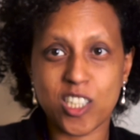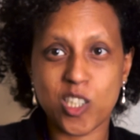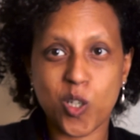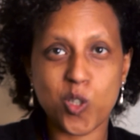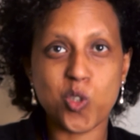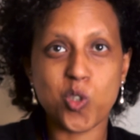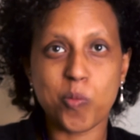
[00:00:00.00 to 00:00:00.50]

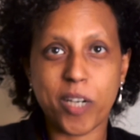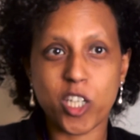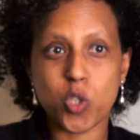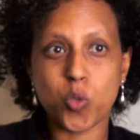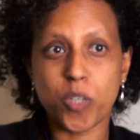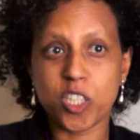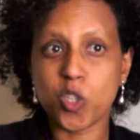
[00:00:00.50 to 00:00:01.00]
It's not so
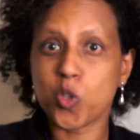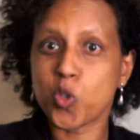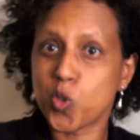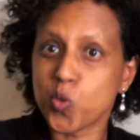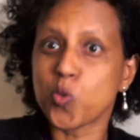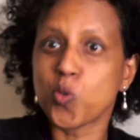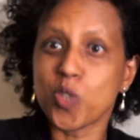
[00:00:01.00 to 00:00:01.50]
much whether
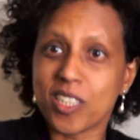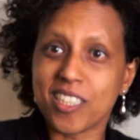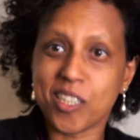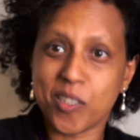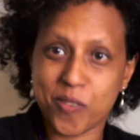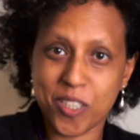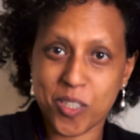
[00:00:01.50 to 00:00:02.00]
you should do
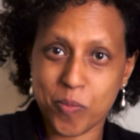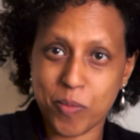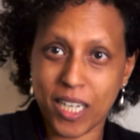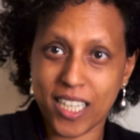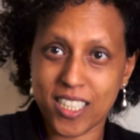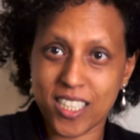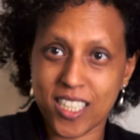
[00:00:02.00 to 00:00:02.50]
it in the
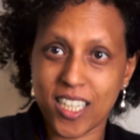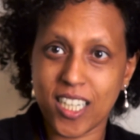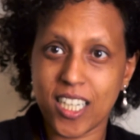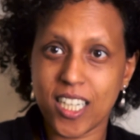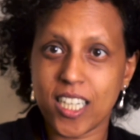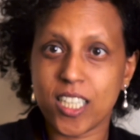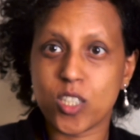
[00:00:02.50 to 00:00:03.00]
first place.